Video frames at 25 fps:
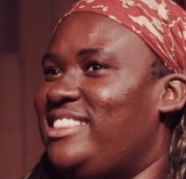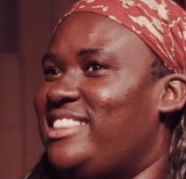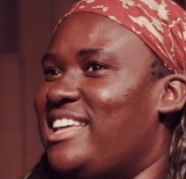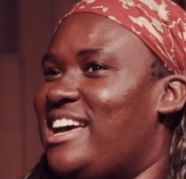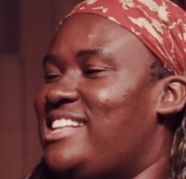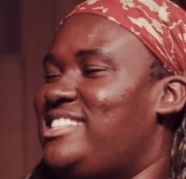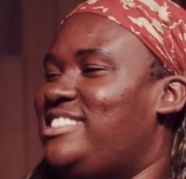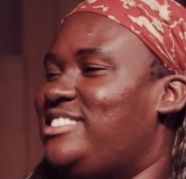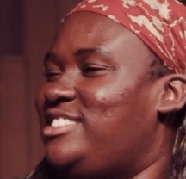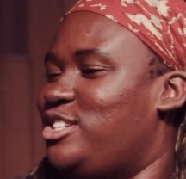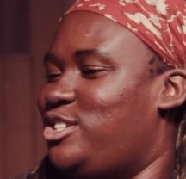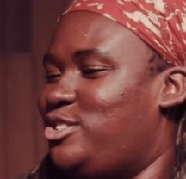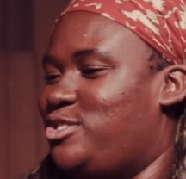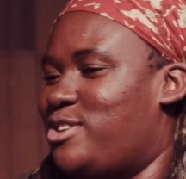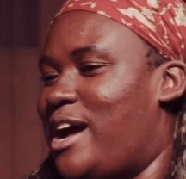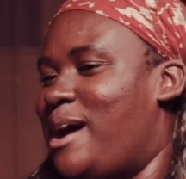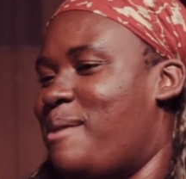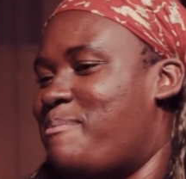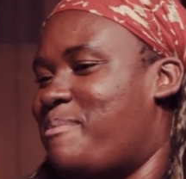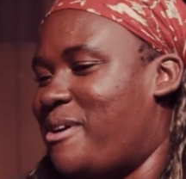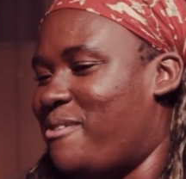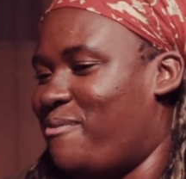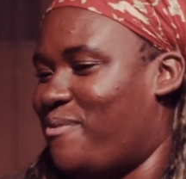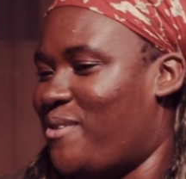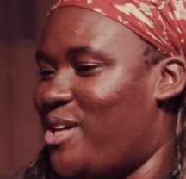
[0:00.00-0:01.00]
that's the
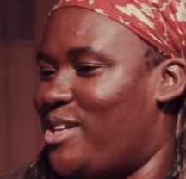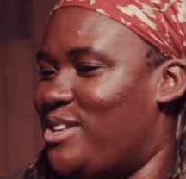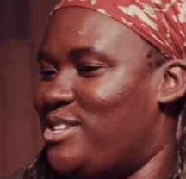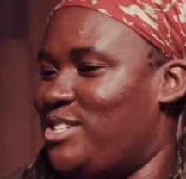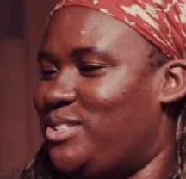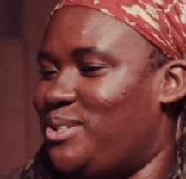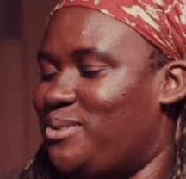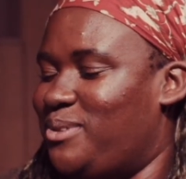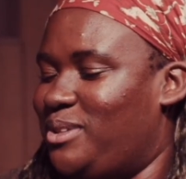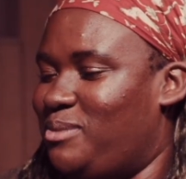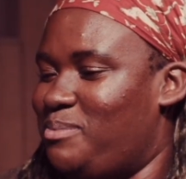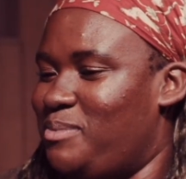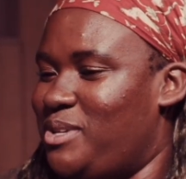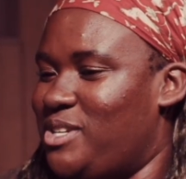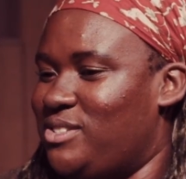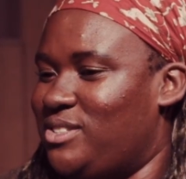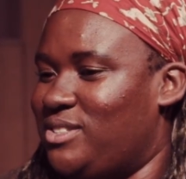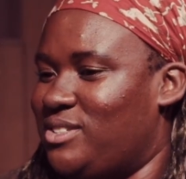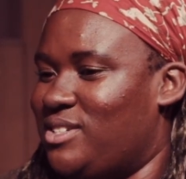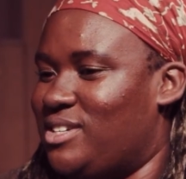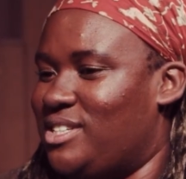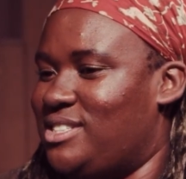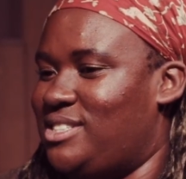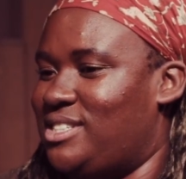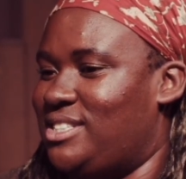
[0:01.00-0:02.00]
trap I fall into with
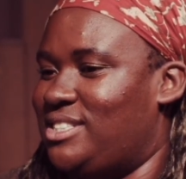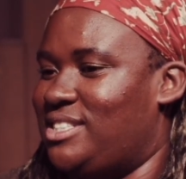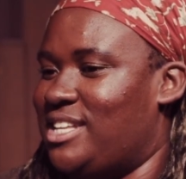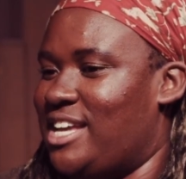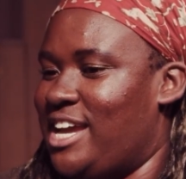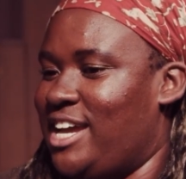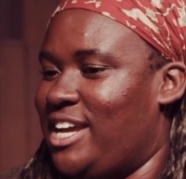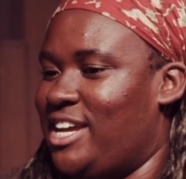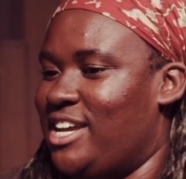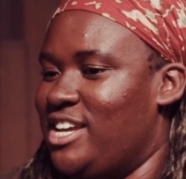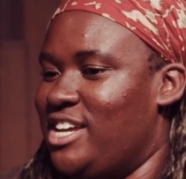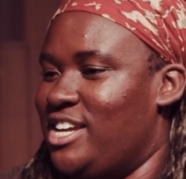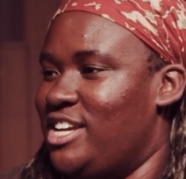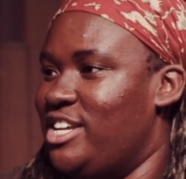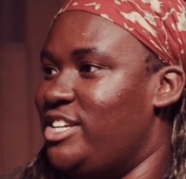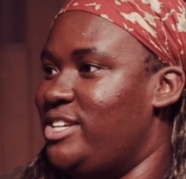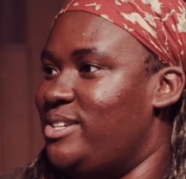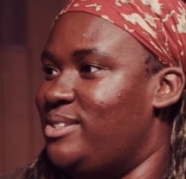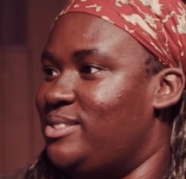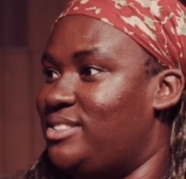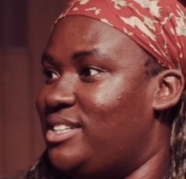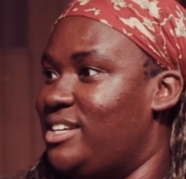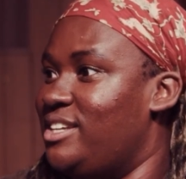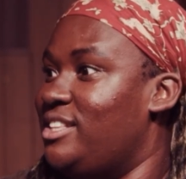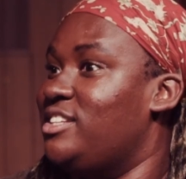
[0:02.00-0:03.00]
musicals is, like,
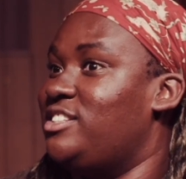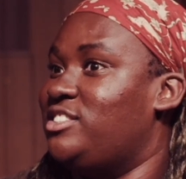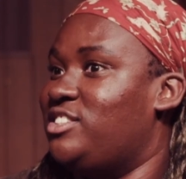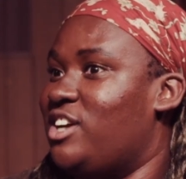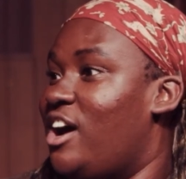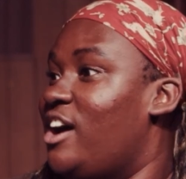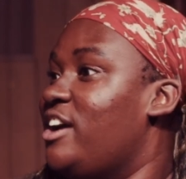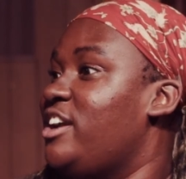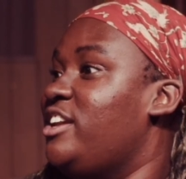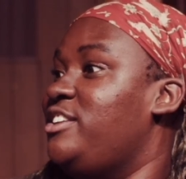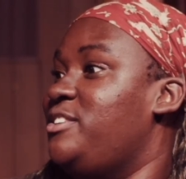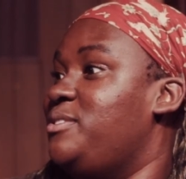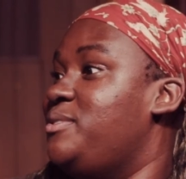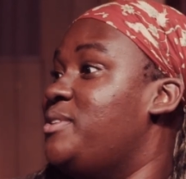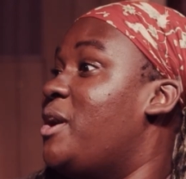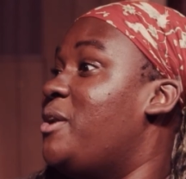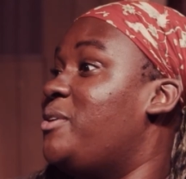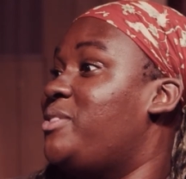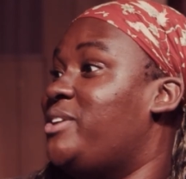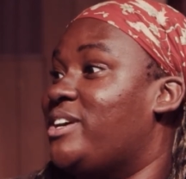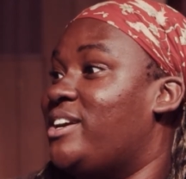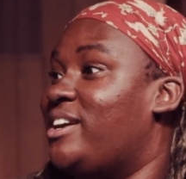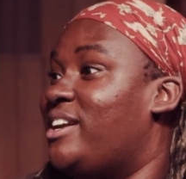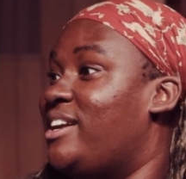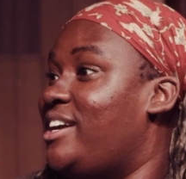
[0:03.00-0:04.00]
you sing the song and you know
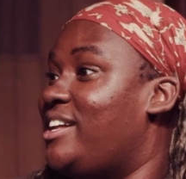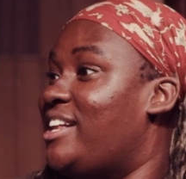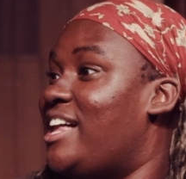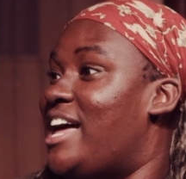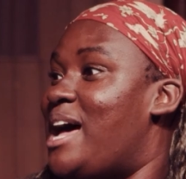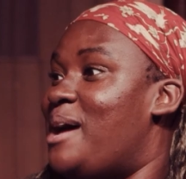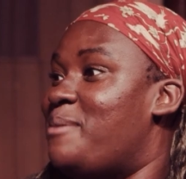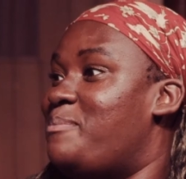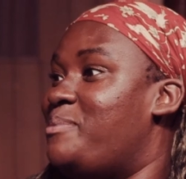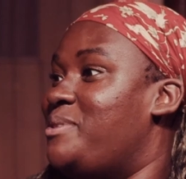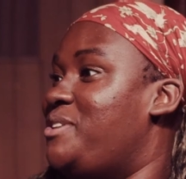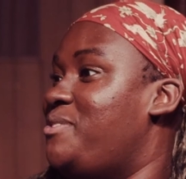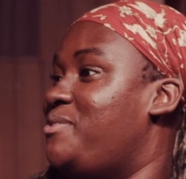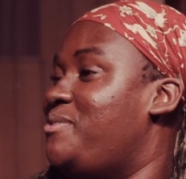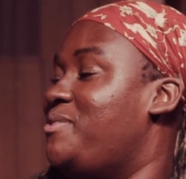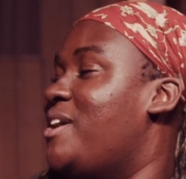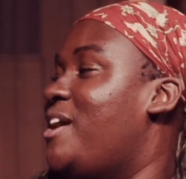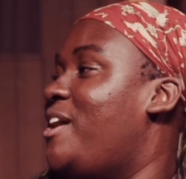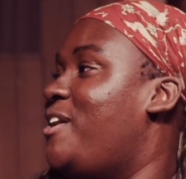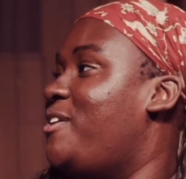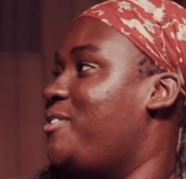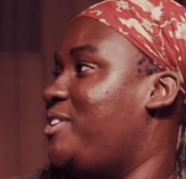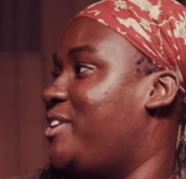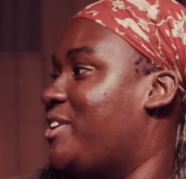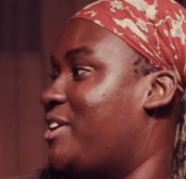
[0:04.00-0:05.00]
they're gonna clap and you
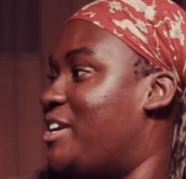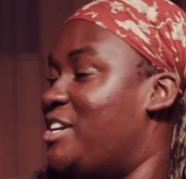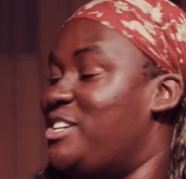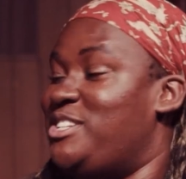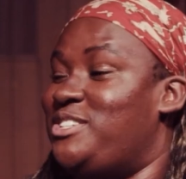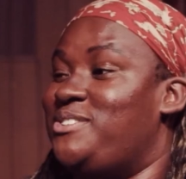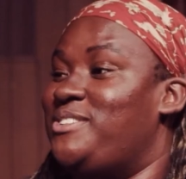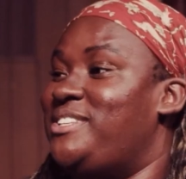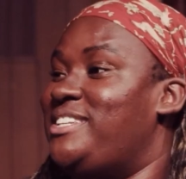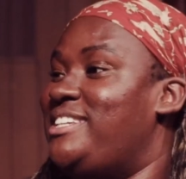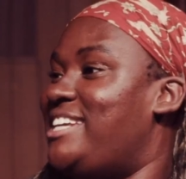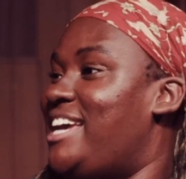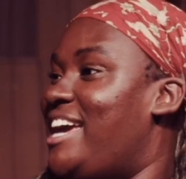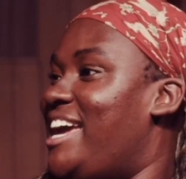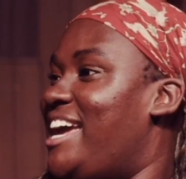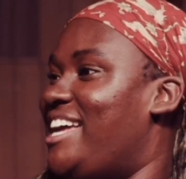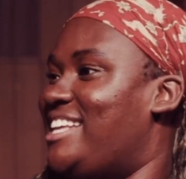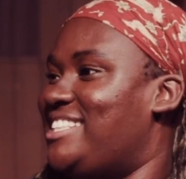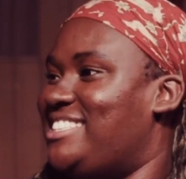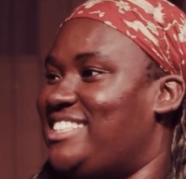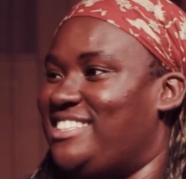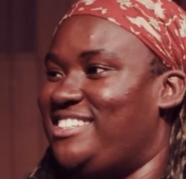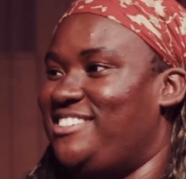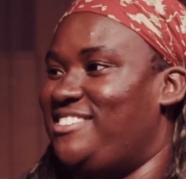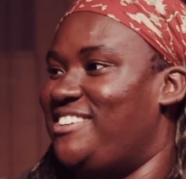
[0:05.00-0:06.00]
know you're gonna do the
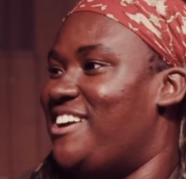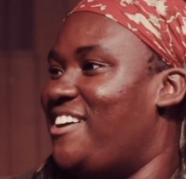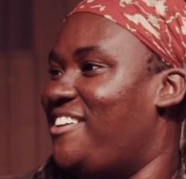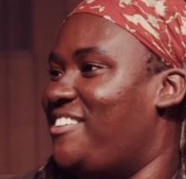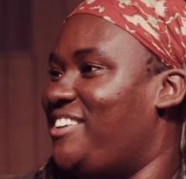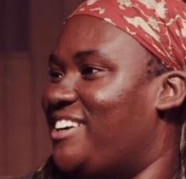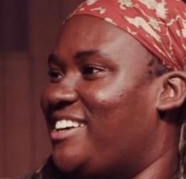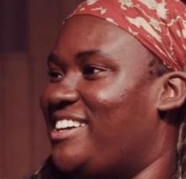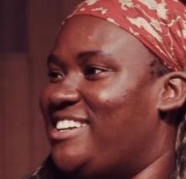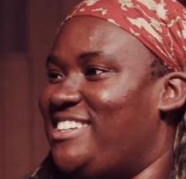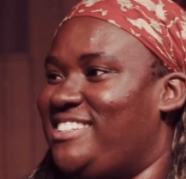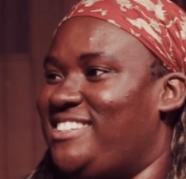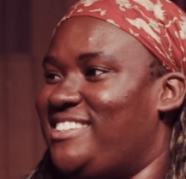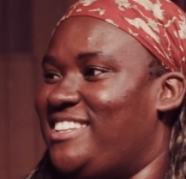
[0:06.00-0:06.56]
dance and you know you're gonna do